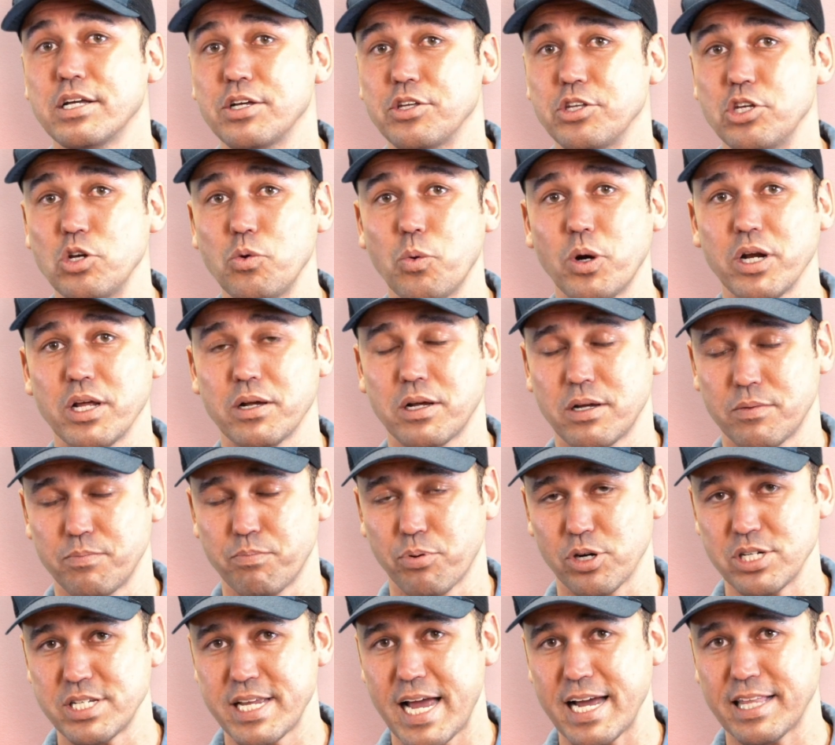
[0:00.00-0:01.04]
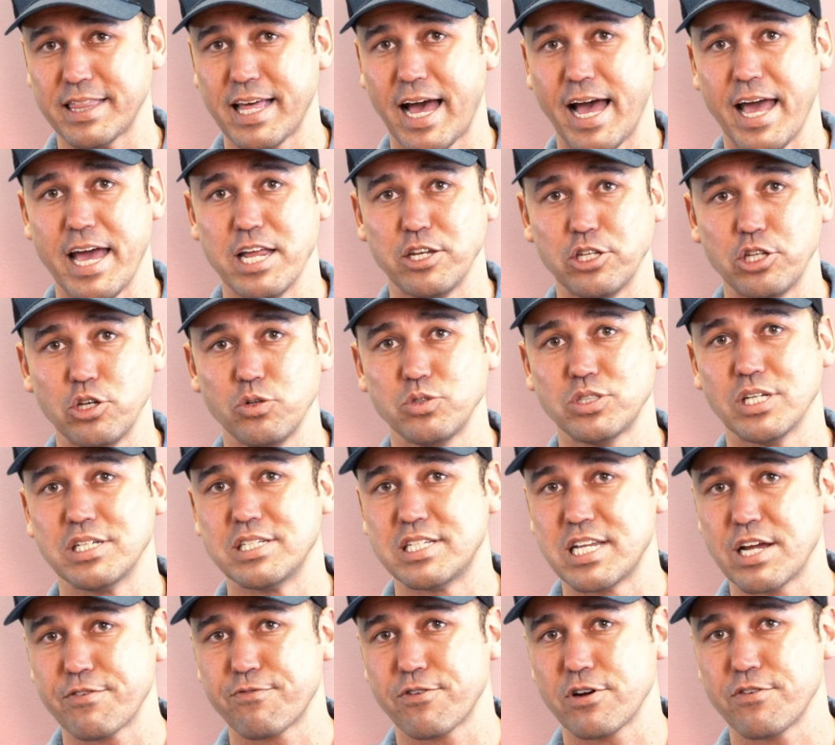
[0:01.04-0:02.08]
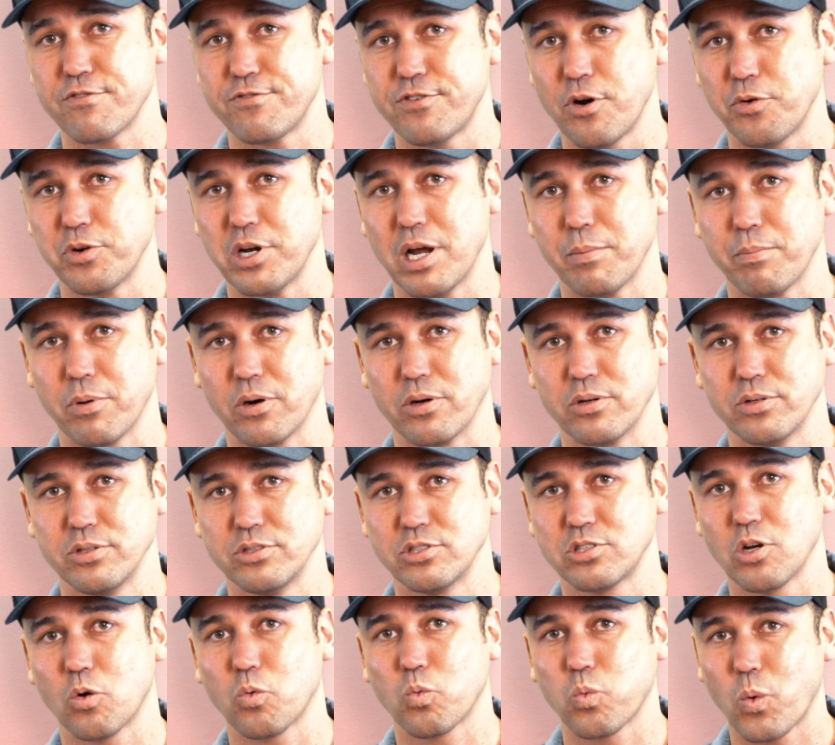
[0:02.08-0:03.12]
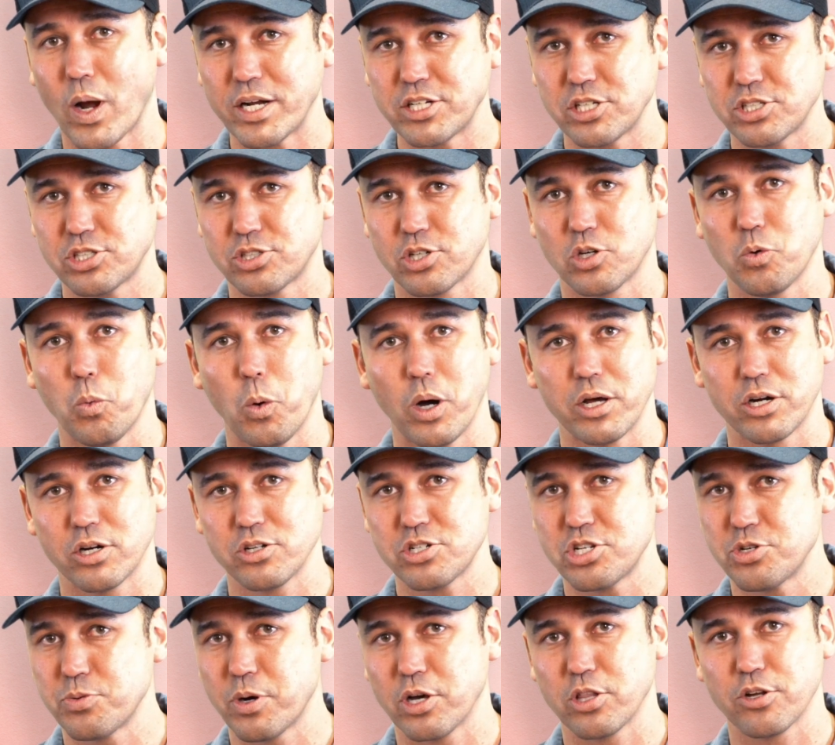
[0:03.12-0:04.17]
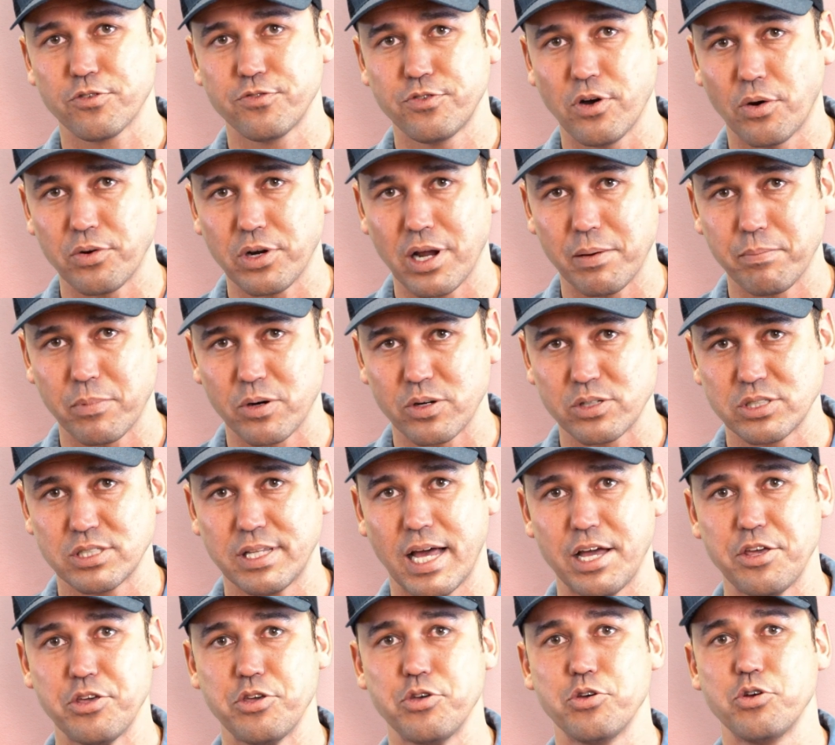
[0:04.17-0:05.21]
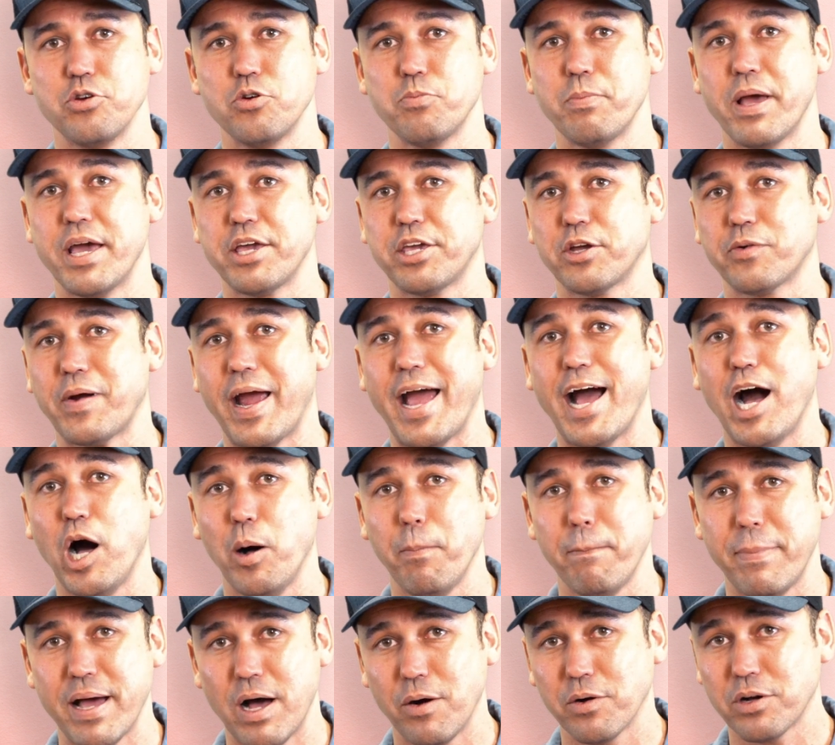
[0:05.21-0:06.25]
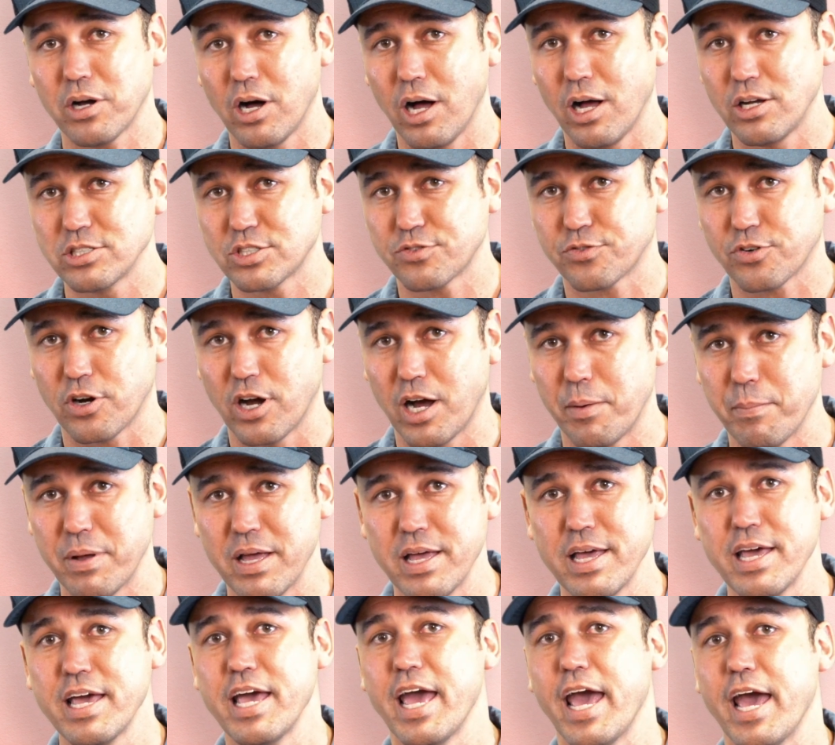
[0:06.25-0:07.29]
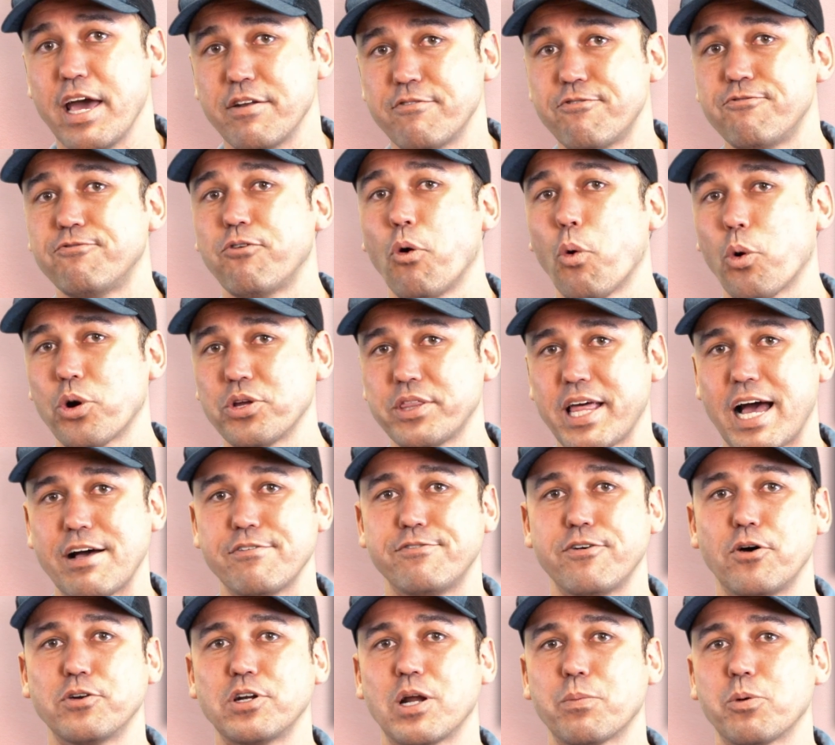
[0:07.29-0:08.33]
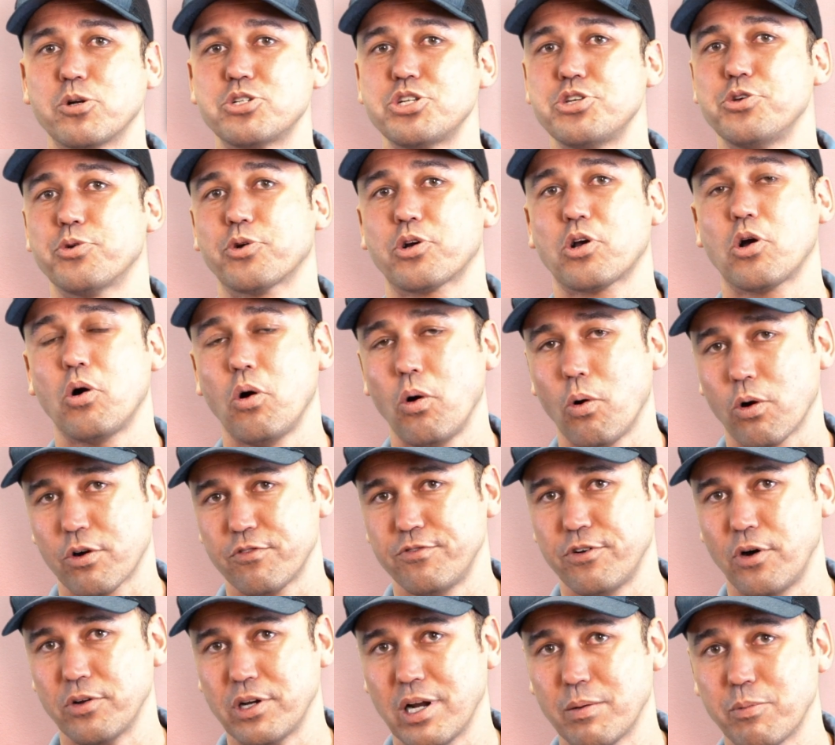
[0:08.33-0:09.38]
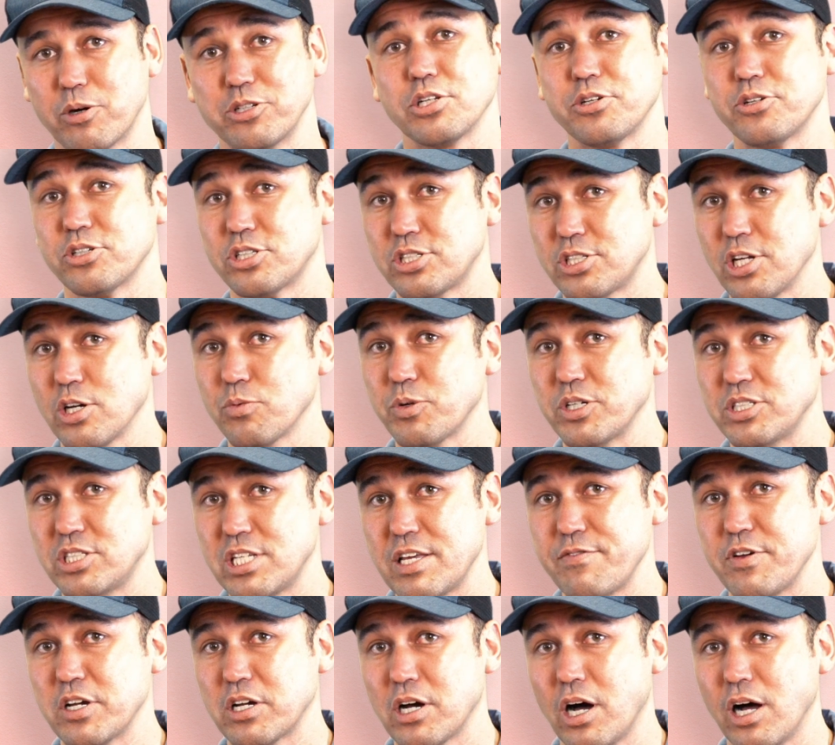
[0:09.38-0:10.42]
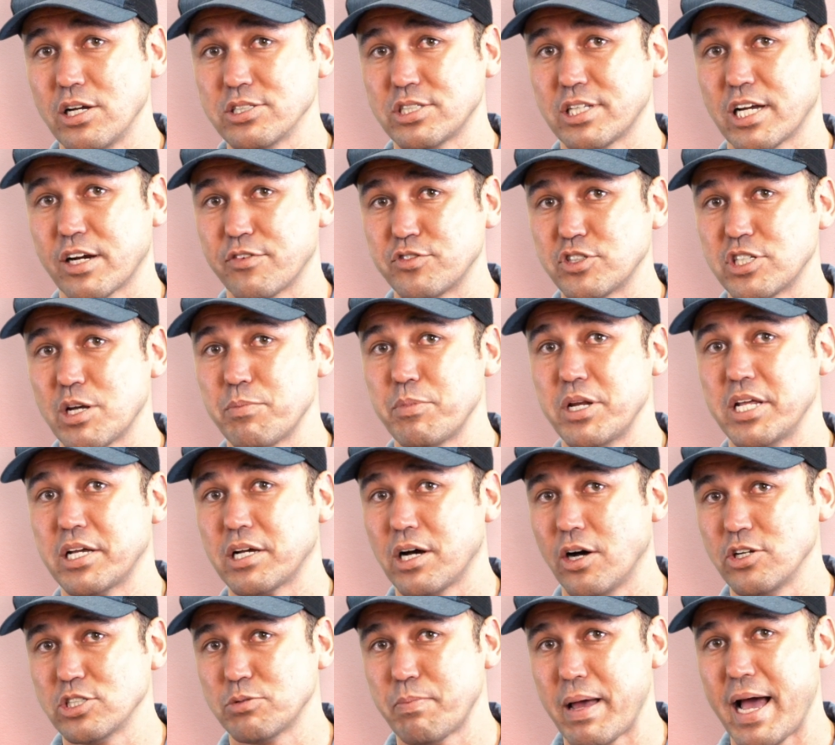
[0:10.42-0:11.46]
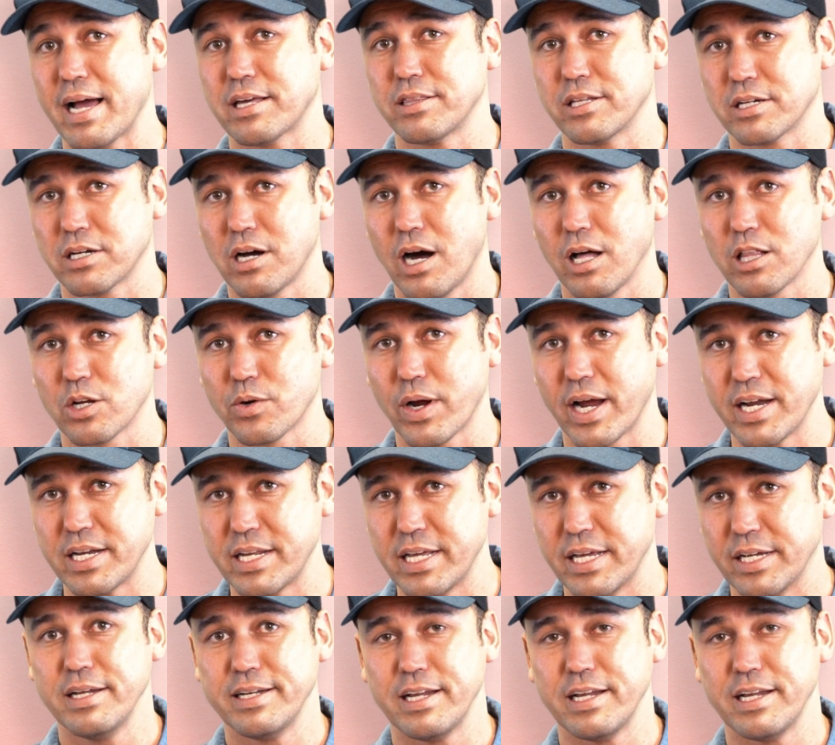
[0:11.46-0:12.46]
you wanna protect that and use a different phone number. So register one or two other phone numbers that you make your outbound calls from and forward that phone number to your core phone number. So you're still receiving calls there if somebody calls back the caller ID.